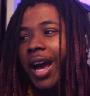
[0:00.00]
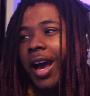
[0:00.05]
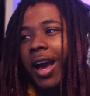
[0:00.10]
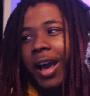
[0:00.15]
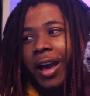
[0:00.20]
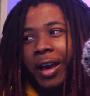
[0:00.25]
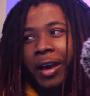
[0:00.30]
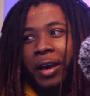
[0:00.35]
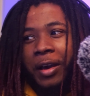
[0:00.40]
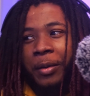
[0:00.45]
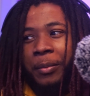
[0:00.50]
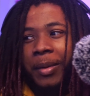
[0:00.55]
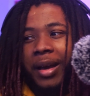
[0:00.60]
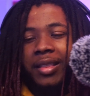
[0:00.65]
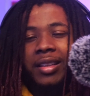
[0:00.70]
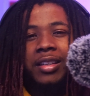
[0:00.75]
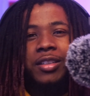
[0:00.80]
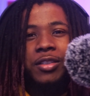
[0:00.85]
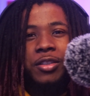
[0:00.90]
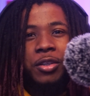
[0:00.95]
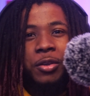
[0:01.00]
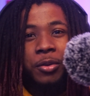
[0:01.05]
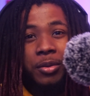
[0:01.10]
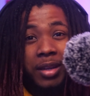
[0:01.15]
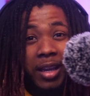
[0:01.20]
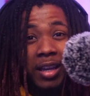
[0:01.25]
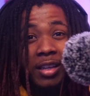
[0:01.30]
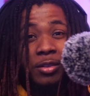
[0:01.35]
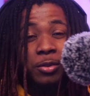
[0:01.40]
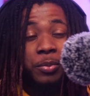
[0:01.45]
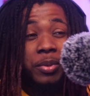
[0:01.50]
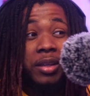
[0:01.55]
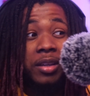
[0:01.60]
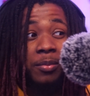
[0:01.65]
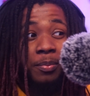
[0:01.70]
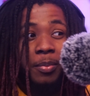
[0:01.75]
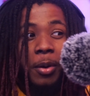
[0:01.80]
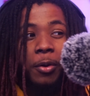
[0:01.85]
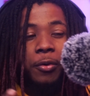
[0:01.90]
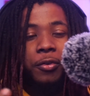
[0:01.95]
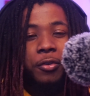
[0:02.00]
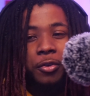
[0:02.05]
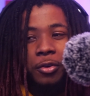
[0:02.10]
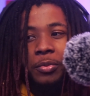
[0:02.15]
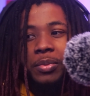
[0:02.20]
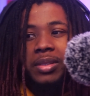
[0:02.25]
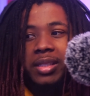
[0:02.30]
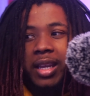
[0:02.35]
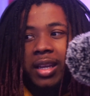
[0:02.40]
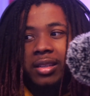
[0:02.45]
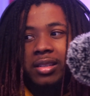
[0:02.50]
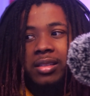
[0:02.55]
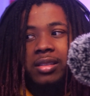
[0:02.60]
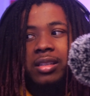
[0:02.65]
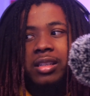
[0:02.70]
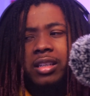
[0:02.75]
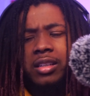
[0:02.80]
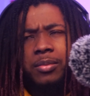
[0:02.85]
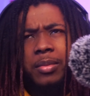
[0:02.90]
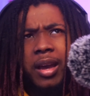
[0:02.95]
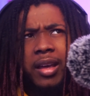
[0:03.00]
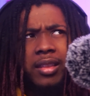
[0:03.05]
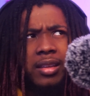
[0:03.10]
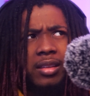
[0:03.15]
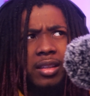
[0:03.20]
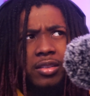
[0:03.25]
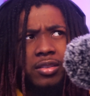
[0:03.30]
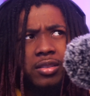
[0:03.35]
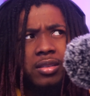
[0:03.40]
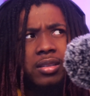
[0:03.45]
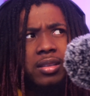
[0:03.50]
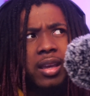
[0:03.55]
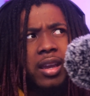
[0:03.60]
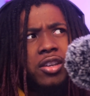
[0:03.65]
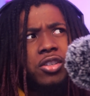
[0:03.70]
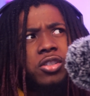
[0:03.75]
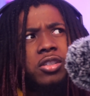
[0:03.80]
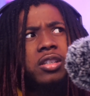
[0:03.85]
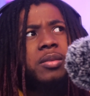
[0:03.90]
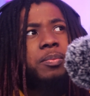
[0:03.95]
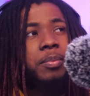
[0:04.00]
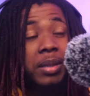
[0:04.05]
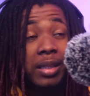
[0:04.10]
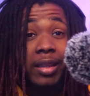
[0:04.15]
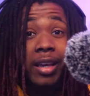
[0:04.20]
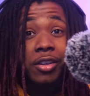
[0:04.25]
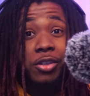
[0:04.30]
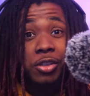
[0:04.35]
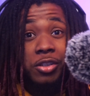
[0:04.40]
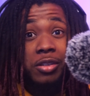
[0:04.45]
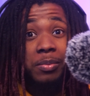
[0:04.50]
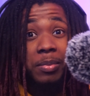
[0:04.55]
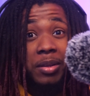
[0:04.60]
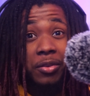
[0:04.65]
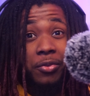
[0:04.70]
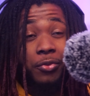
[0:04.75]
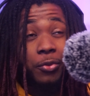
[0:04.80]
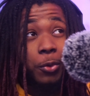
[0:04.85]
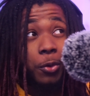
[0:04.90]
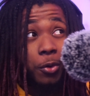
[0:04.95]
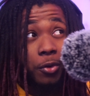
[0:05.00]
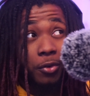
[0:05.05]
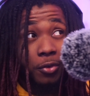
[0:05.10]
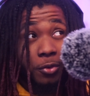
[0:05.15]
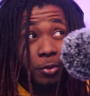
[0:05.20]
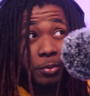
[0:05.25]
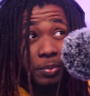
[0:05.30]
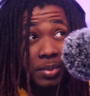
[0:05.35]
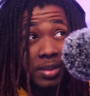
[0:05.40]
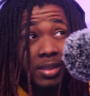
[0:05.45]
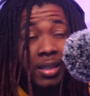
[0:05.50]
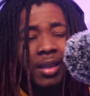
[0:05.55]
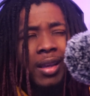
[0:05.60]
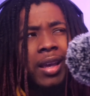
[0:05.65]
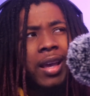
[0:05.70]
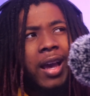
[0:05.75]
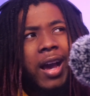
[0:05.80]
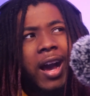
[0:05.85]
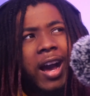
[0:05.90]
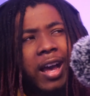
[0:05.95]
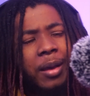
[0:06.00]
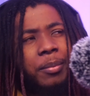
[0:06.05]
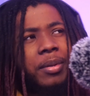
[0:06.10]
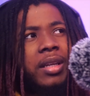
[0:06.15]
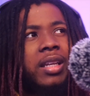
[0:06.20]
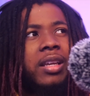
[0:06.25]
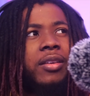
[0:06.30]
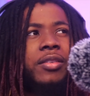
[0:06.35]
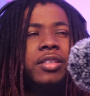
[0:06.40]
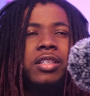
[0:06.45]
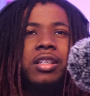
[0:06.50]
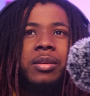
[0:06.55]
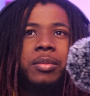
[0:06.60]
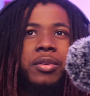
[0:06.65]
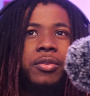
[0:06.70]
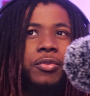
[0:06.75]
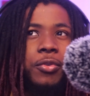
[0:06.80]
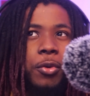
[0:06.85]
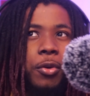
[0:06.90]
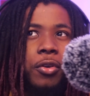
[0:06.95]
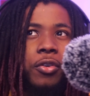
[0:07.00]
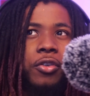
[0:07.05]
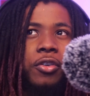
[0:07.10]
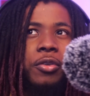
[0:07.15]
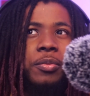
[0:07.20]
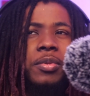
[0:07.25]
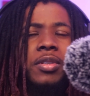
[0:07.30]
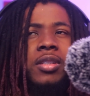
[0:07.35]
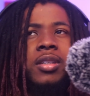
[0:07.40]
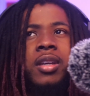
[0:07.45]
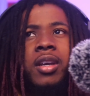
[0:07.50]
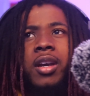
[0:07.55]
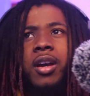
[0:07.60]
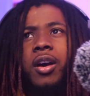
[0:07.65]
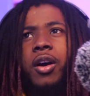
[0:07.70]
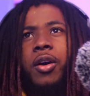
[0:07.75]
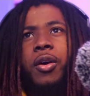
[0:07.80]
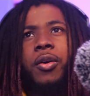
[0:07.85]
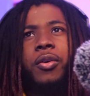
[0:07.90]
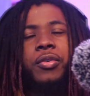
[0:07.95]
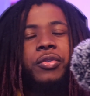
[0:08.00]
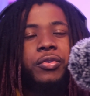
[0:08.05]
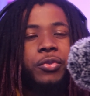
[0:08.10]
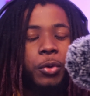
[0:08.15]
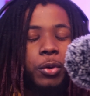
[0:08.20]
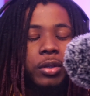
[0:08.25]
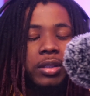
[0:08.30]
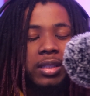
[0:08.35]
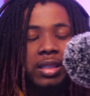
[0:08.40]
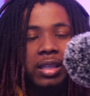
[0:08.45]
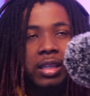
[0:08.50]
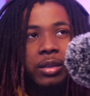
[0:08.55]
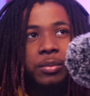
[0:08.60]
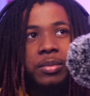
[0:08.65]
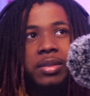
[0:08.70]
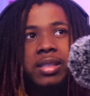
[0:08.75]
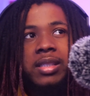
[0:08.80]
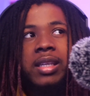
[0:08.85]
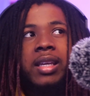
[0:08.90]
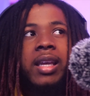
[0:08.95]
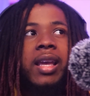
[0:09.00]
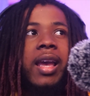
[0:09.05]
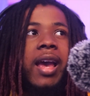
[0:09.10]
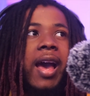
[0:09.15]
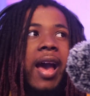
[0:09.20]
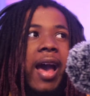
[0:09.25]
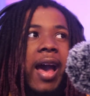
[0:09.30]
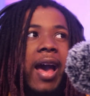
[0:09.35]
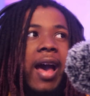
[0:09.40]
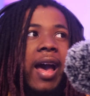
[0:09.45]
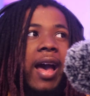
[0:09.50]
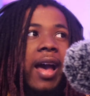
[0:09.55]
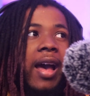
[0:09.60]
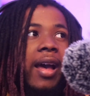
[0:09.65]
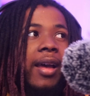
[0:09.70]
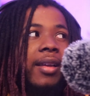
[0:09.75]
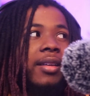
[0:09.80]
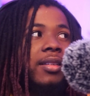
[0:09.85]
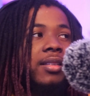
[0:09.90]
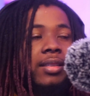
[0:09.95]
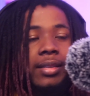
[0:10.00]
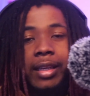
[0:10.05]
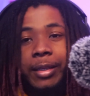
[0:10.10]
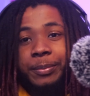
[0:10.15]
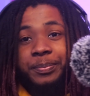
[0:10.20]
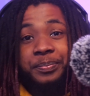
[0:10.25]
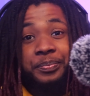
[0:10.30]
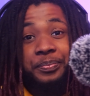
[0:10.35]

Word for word: Um, I think two days will be both group stages. Can I think there's there should be there should be four groups. I believe it's going to be four groups of four teams. And yeah,